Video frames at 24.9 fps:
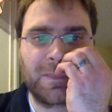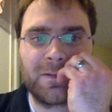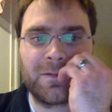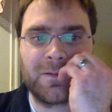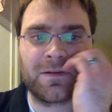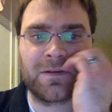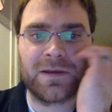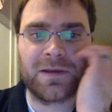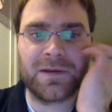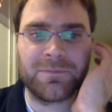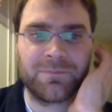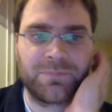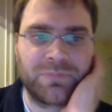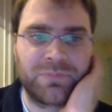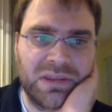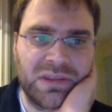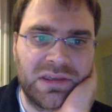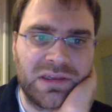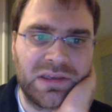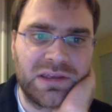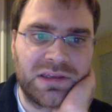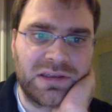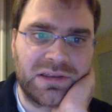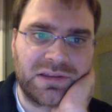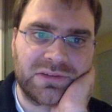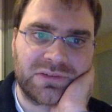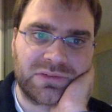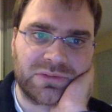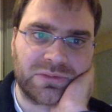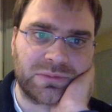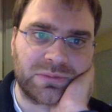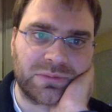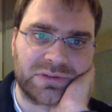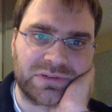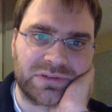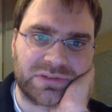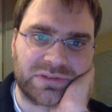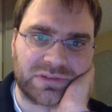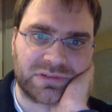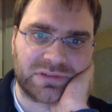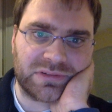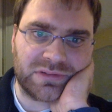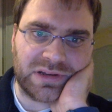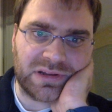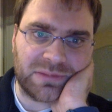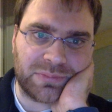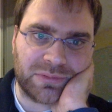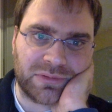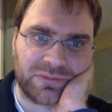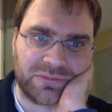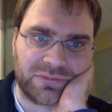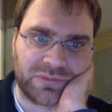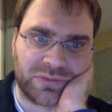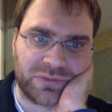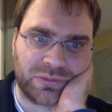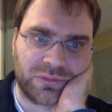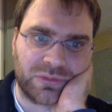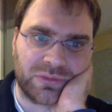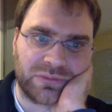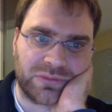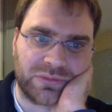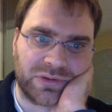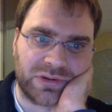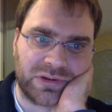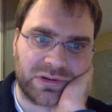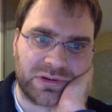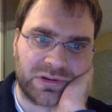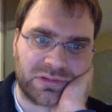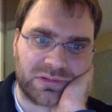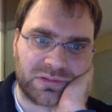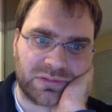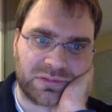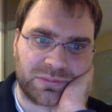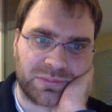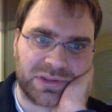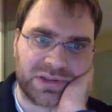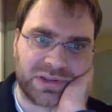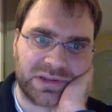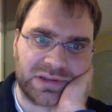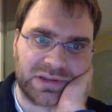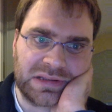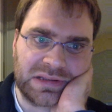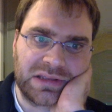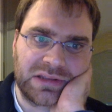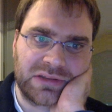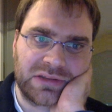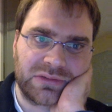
Okay, so we just clean up our view over here a little bit.